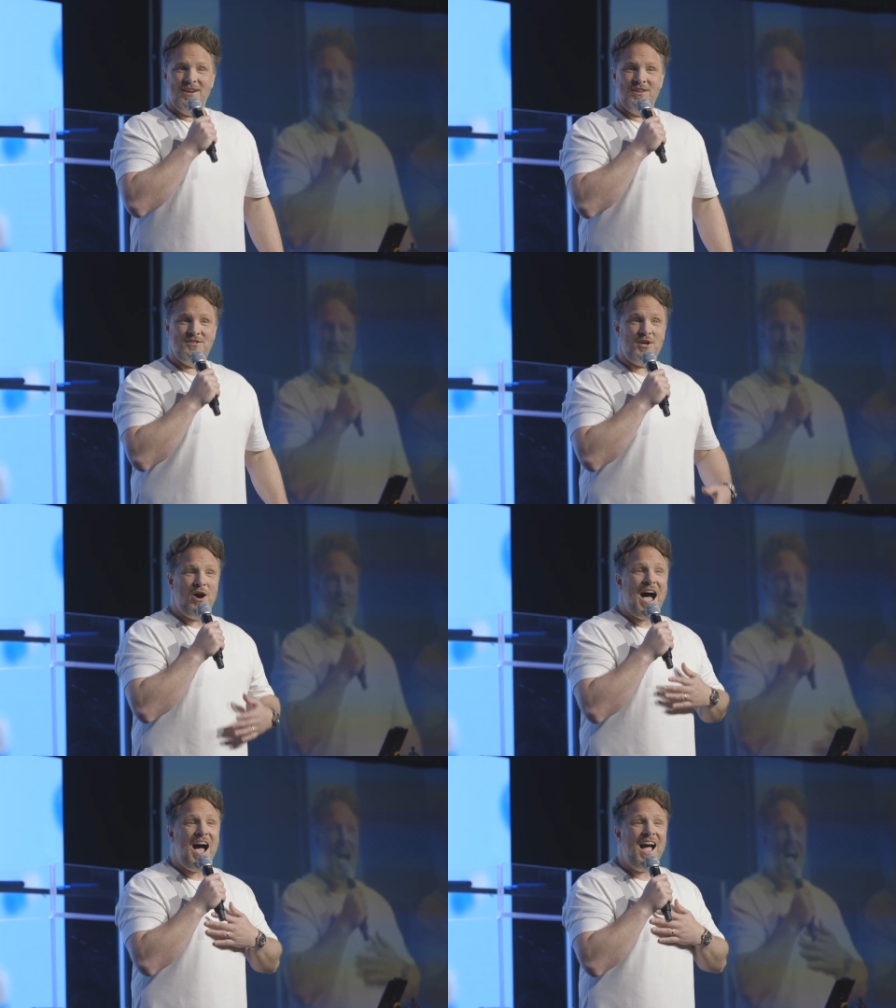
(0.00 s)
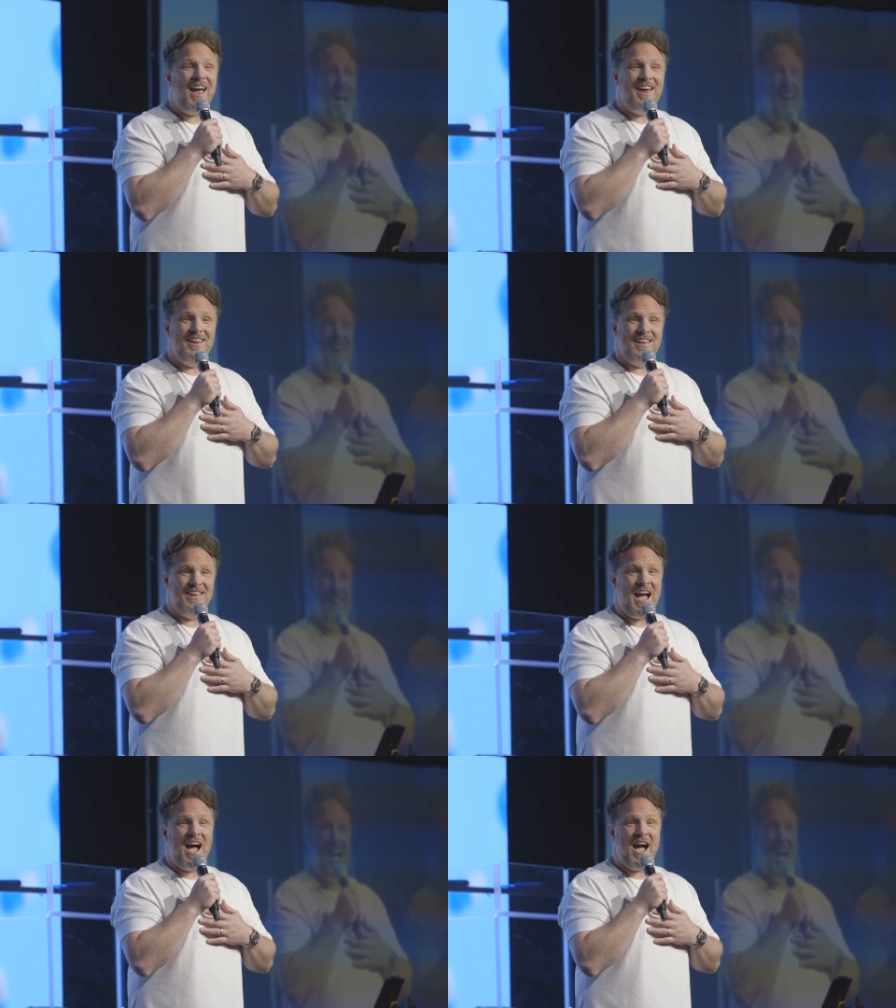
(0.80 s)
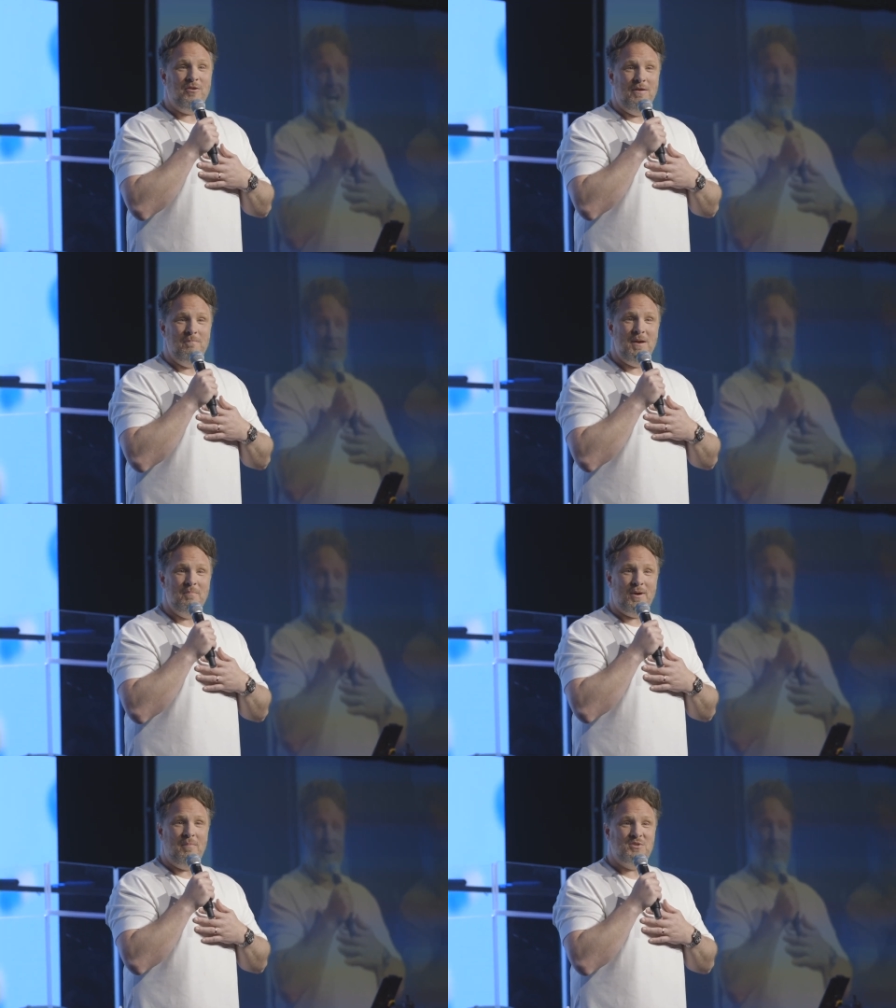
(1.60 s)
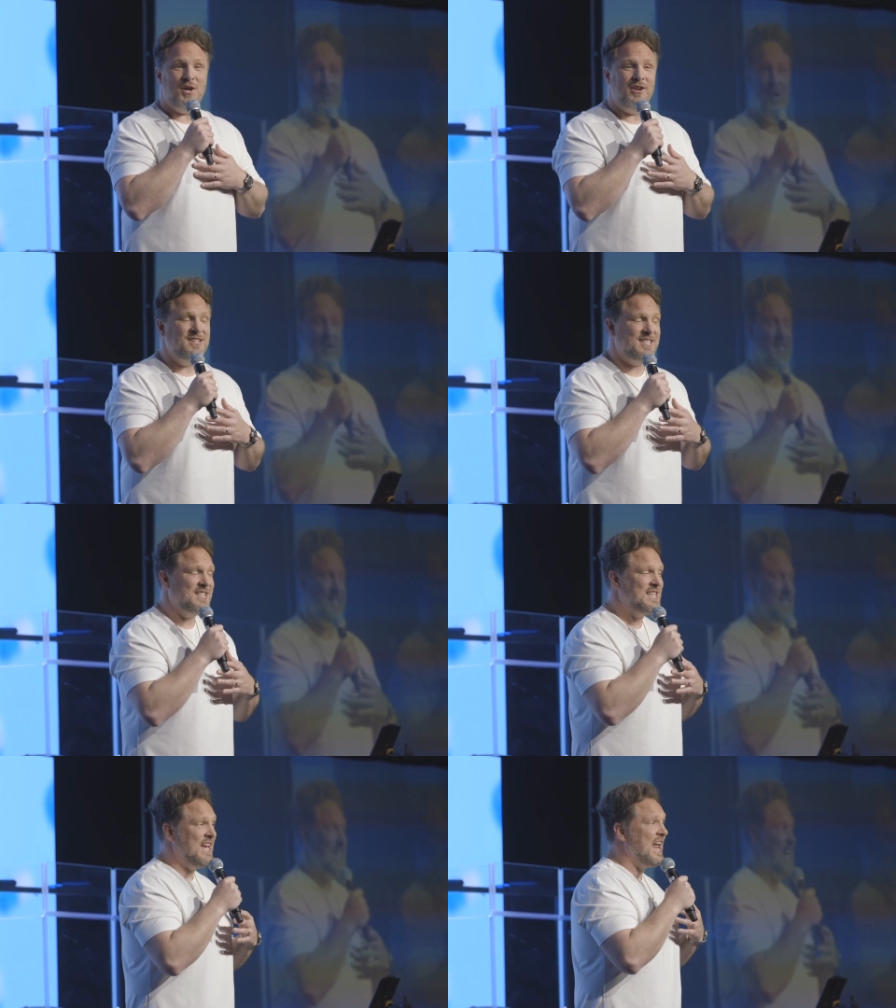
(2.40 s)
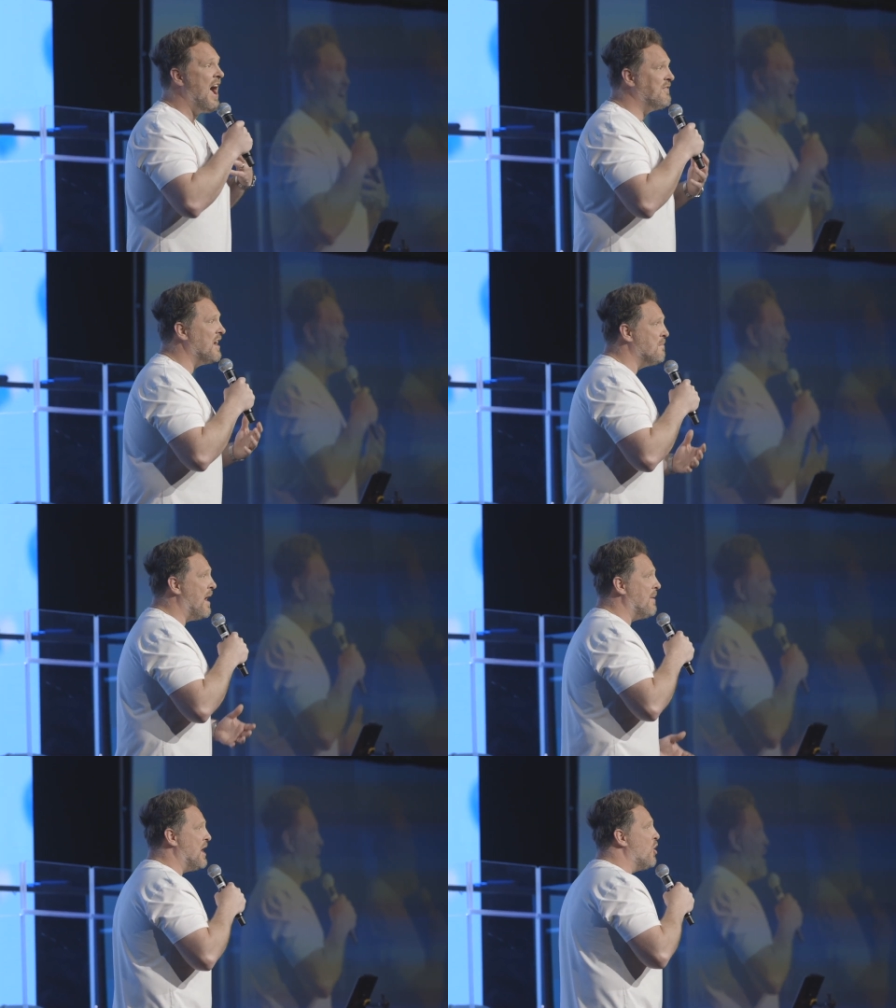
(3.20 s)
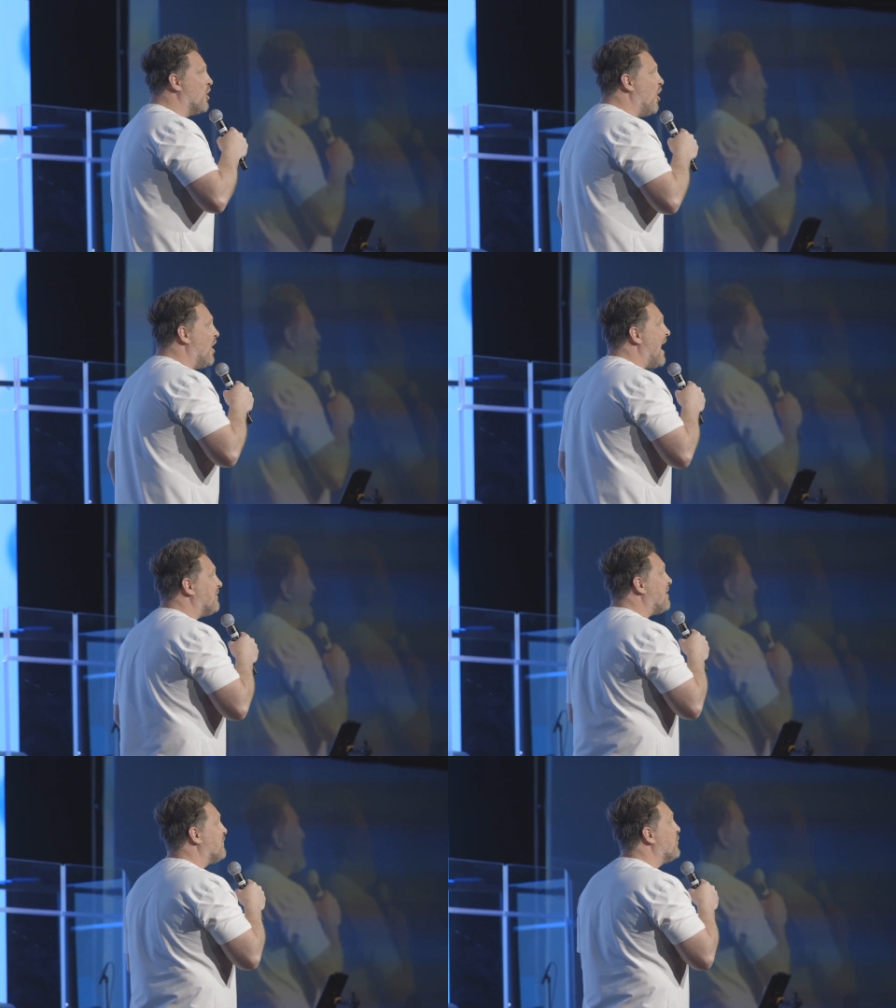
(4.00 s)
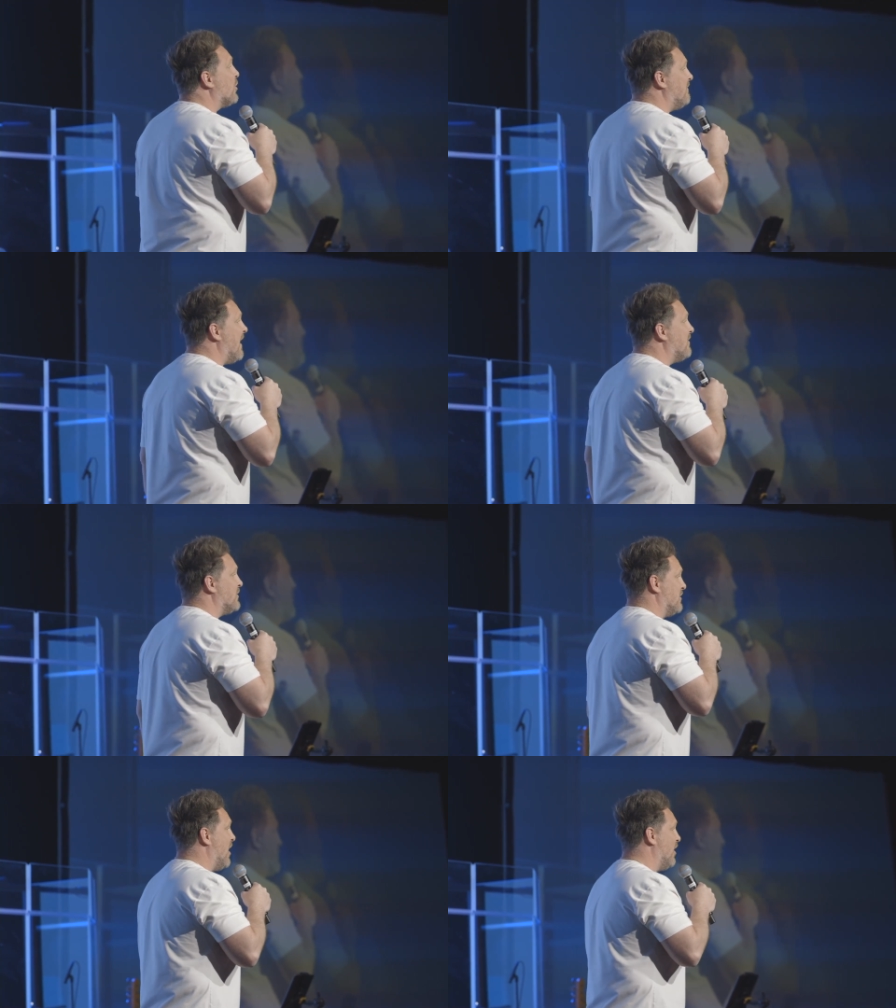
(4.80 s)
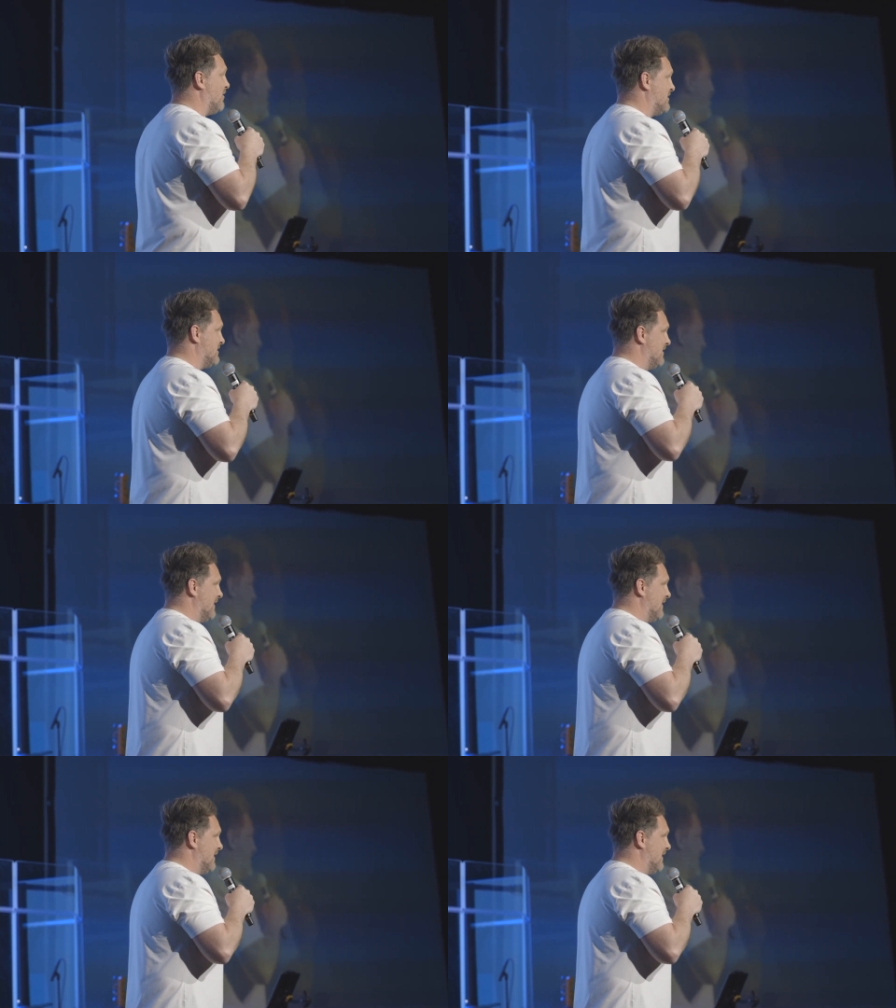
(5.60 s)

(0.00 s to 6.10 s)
and so I, I remember I'm turning 16. I've got to buy my own car. I've got $4,500.